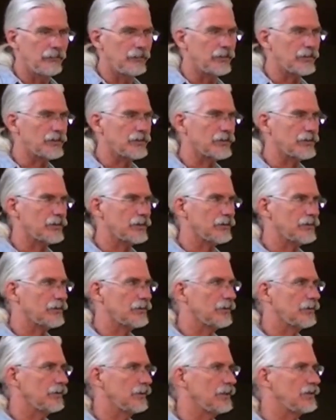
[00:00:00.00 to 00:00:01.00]
This is a,
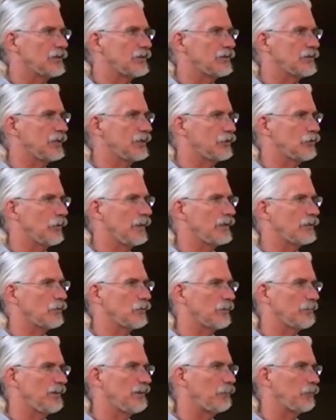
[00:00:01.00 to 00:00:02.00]
this is a
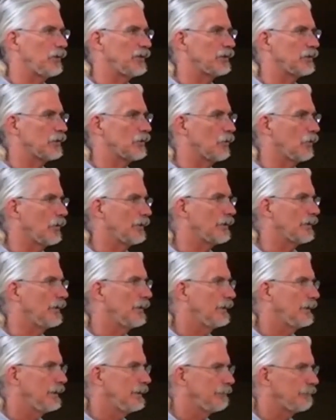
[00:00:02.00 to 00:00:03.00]
situation where people went to
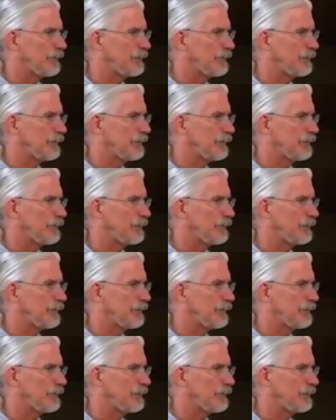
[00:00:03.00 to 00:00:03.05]
court